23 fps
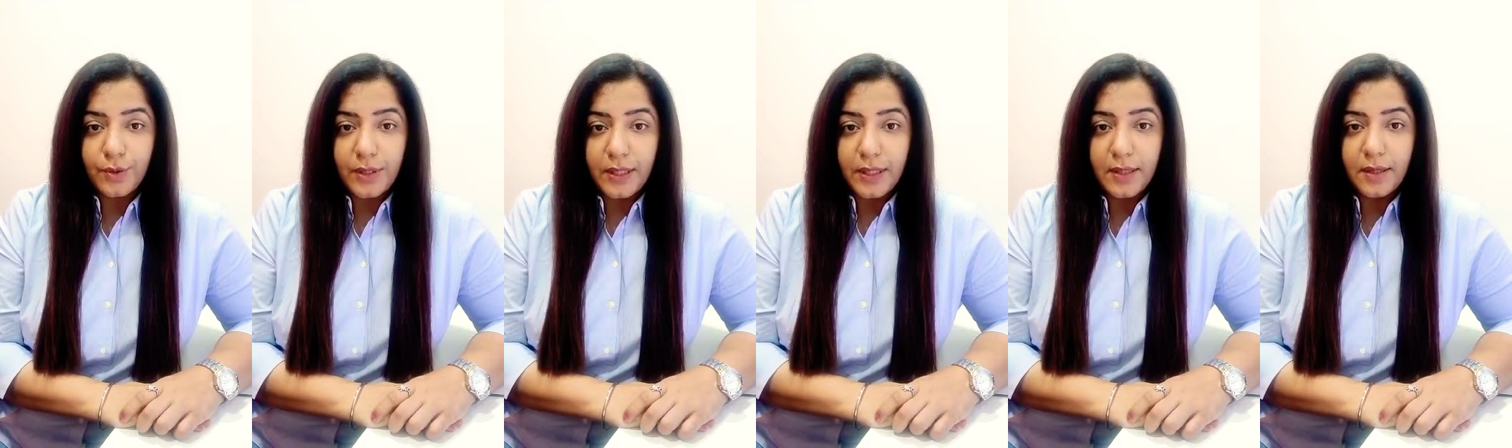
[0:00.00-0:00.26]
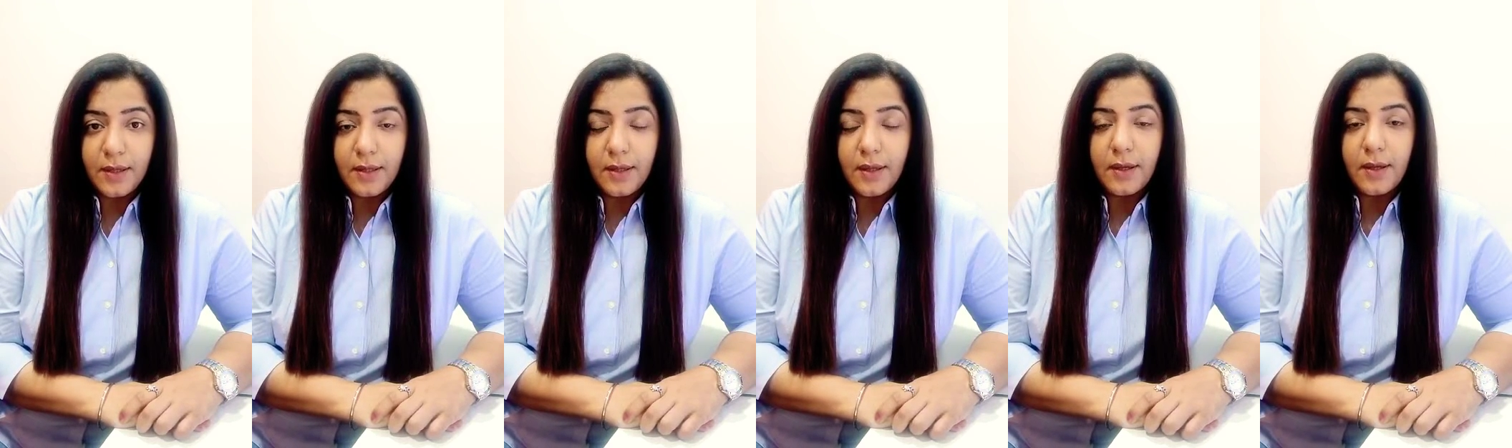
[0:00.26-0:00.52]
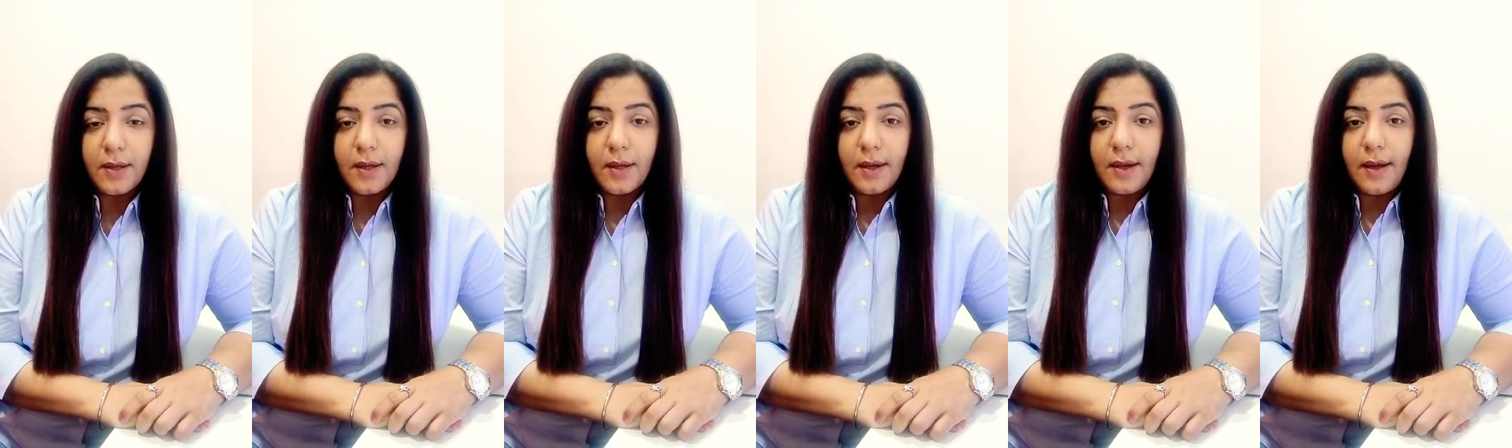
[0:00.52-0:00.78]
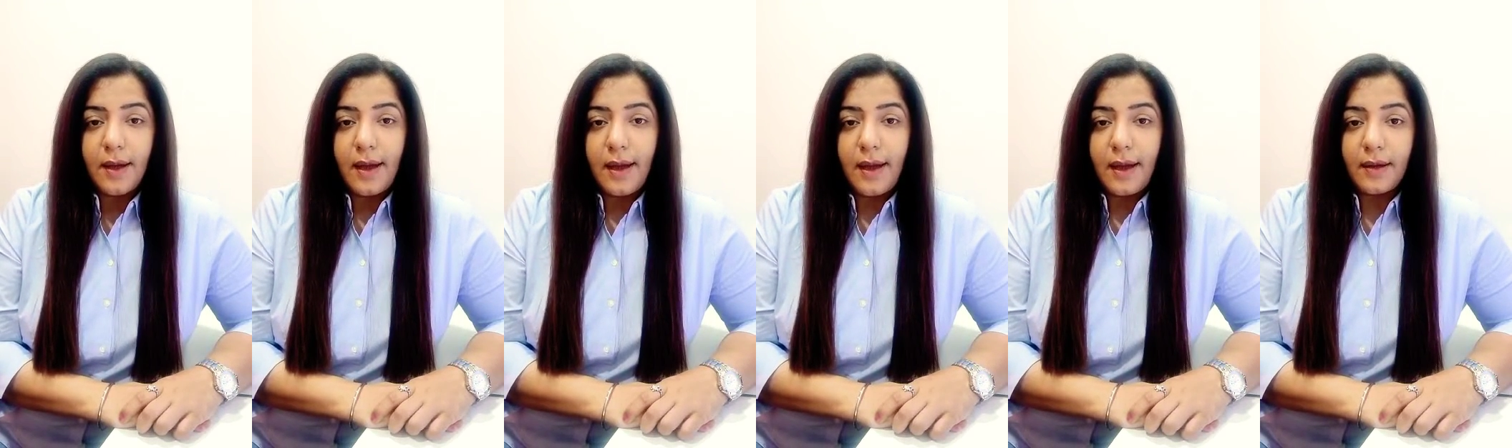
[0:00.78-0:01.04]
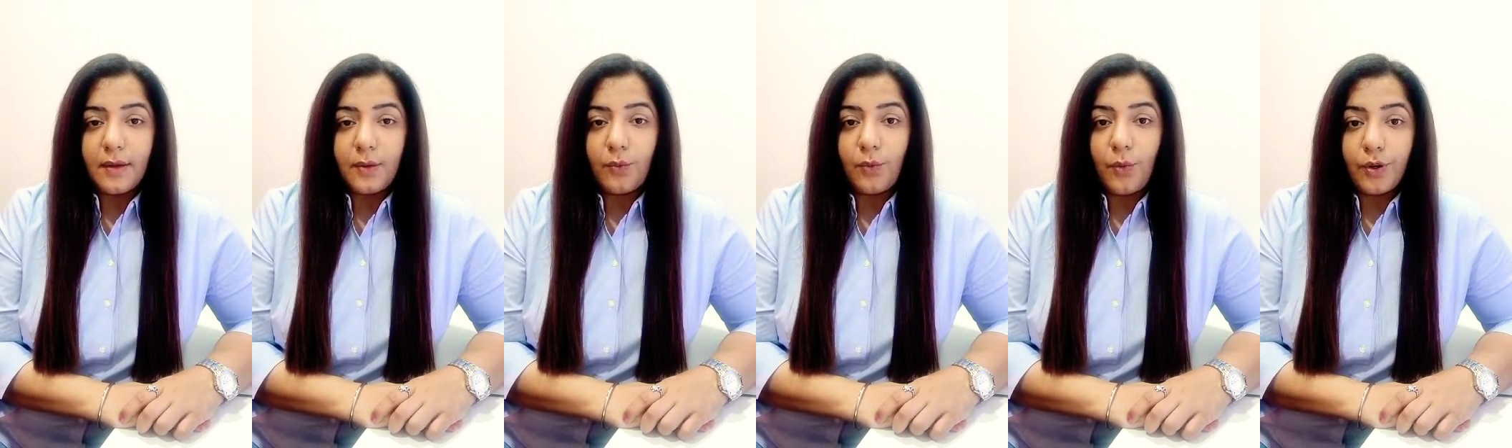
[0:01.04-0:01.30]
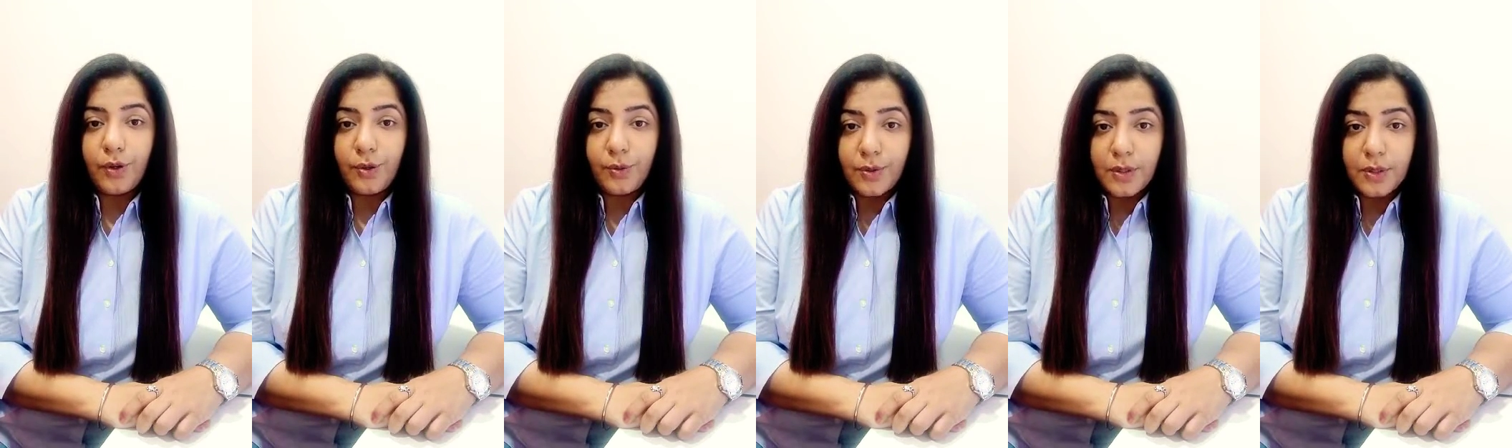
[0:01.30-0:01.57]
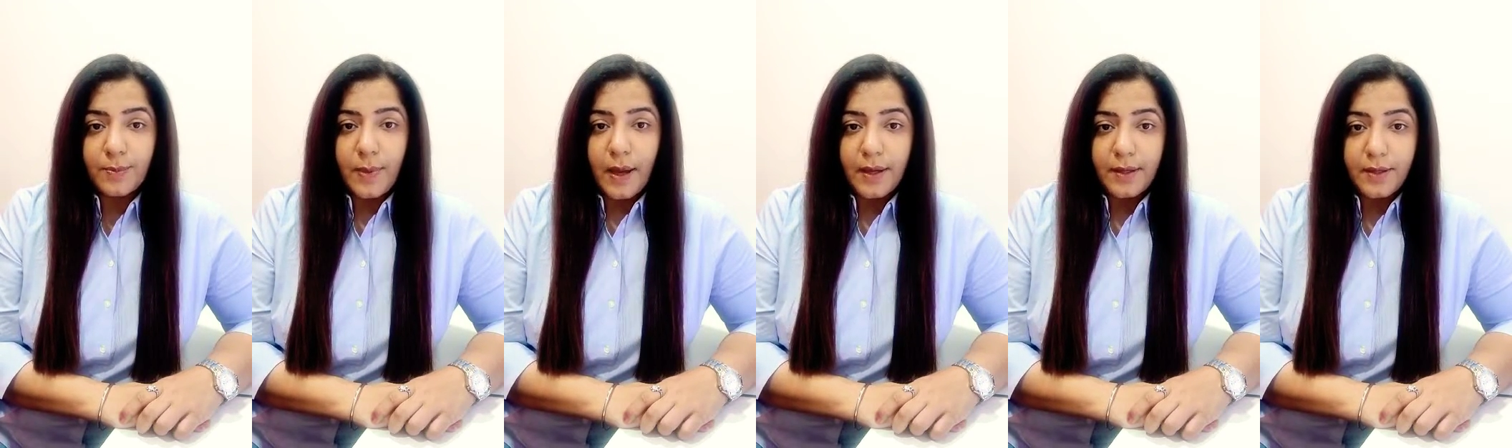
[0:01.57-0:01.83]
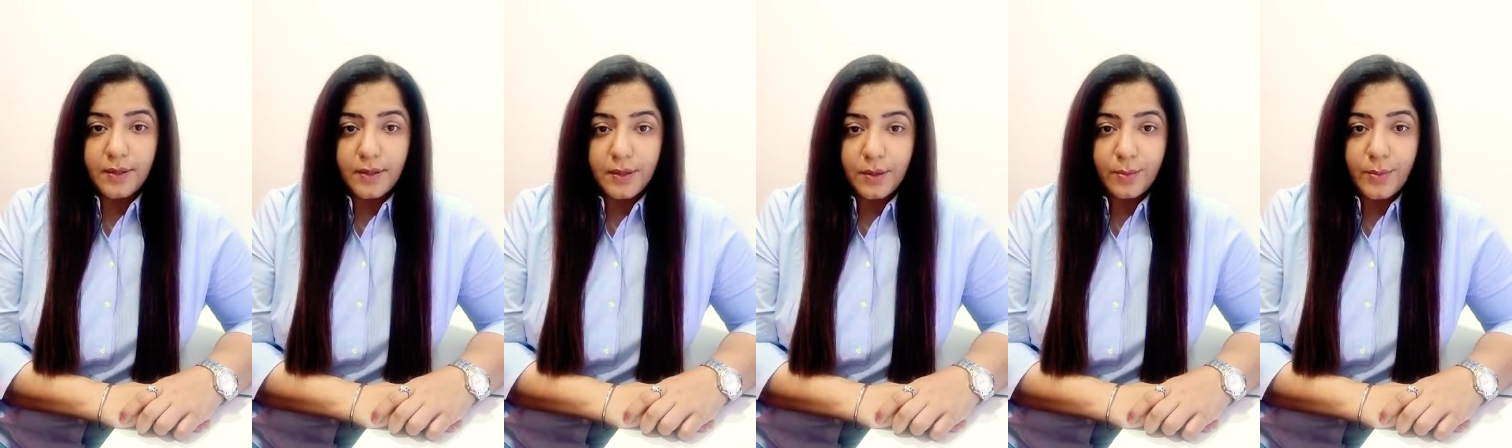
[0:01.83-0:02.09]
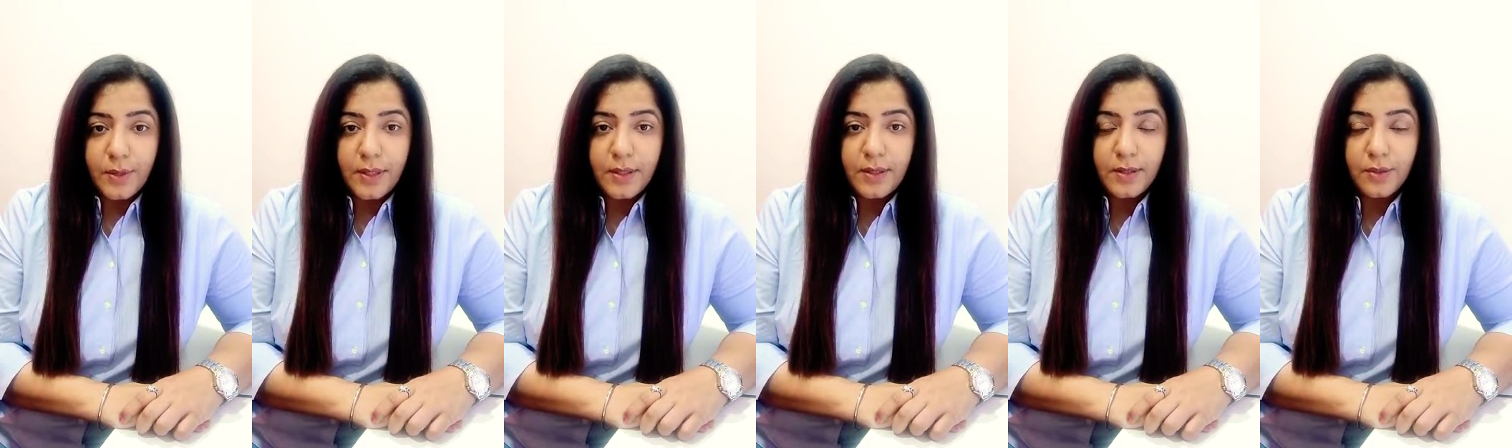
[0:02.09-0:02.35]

read, and what you aspire to be.